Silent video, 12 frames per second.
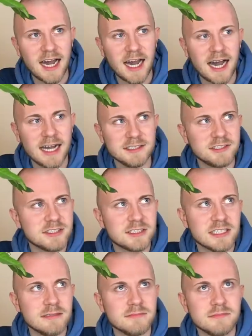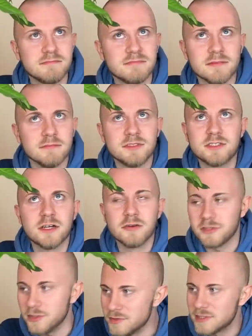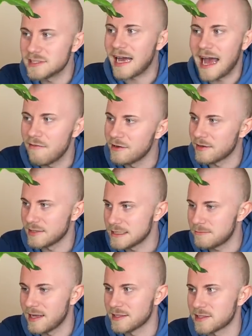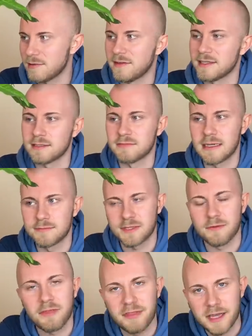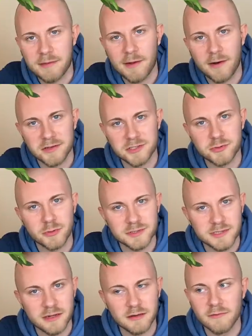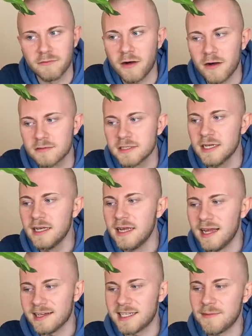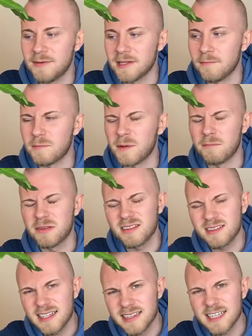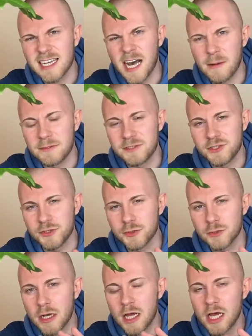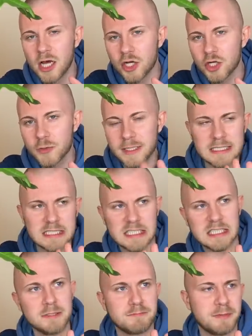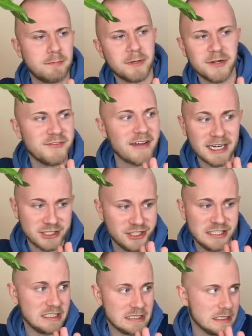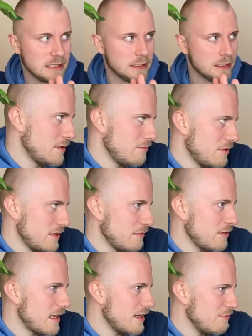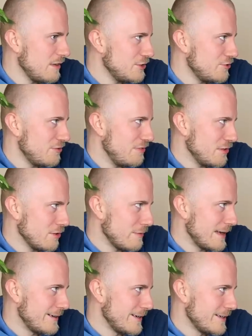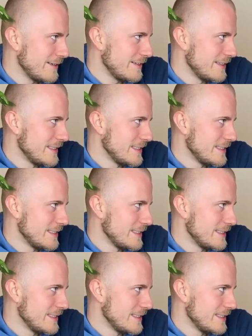I just am so used to having all these plants around that sometimes I don't think about all the chores that are involved and keeping them completely up to crisp perfection. But I'm glad I made you feel better.